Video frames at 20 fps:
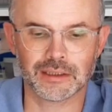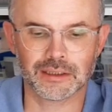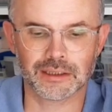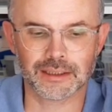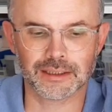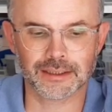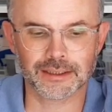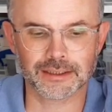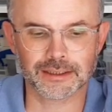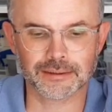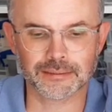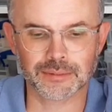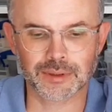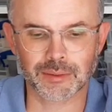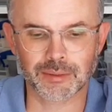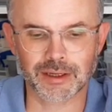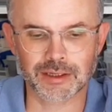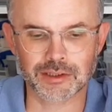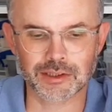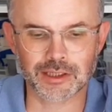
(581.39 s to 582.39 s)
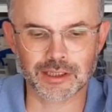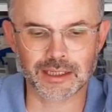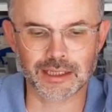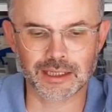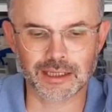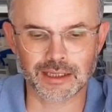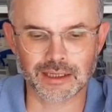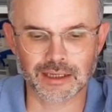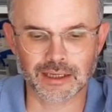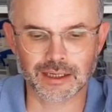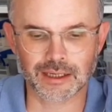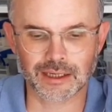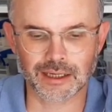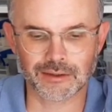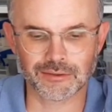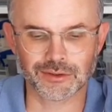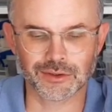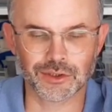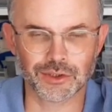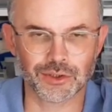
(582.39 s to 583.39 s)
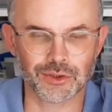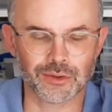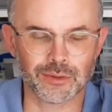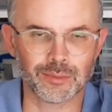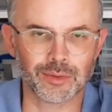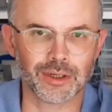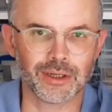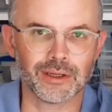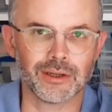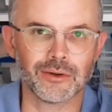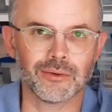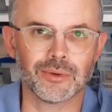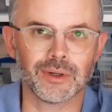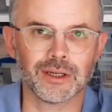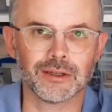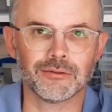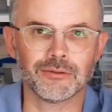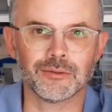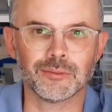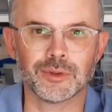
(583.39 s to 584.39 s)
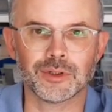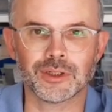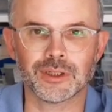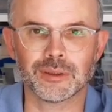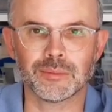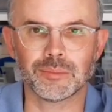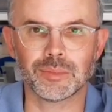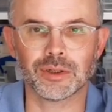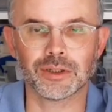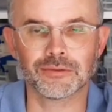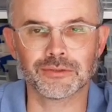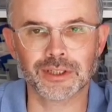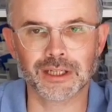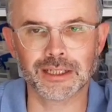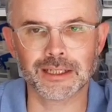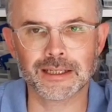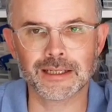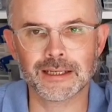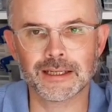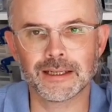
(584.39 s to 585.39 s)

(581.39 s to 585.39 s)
I'm actually having a short break away for my birthday.